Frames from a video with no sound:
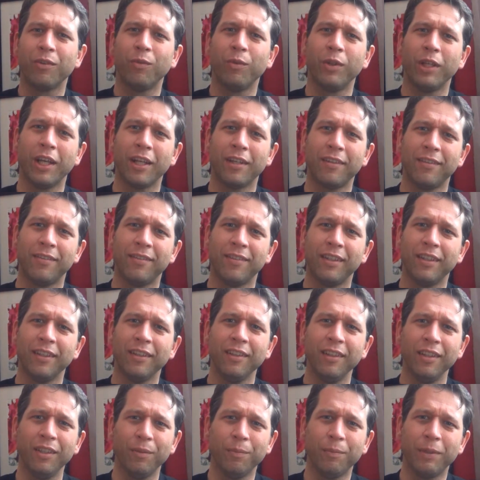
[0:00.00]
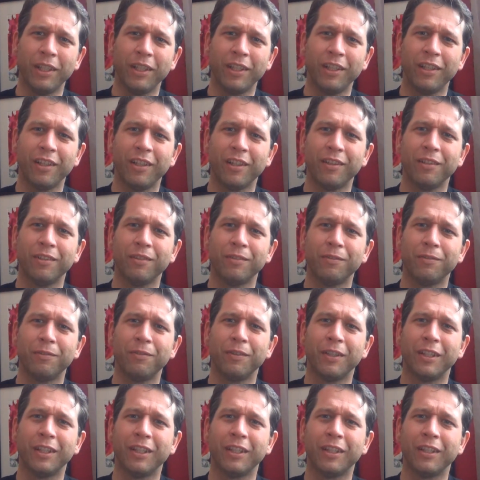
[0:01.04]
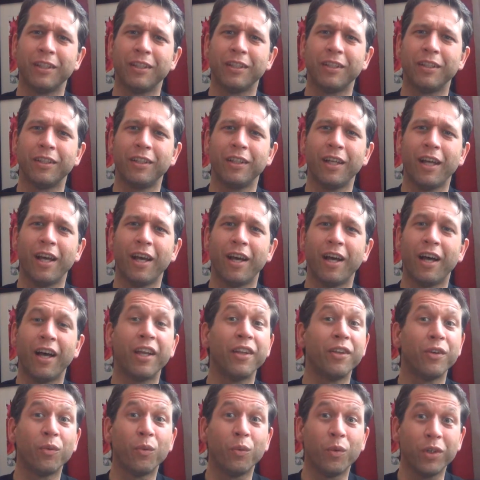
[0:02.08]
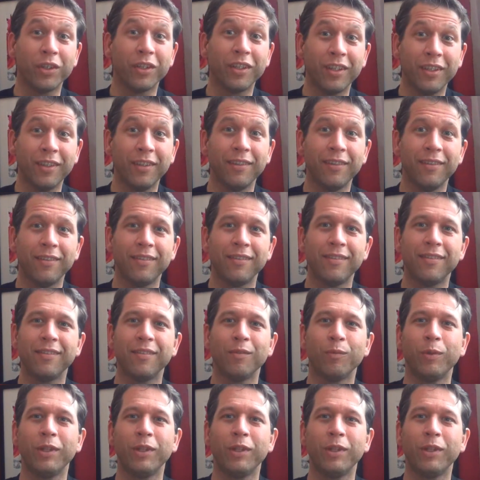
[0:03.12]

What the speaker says: and we got to see a little bit of other Wookiees.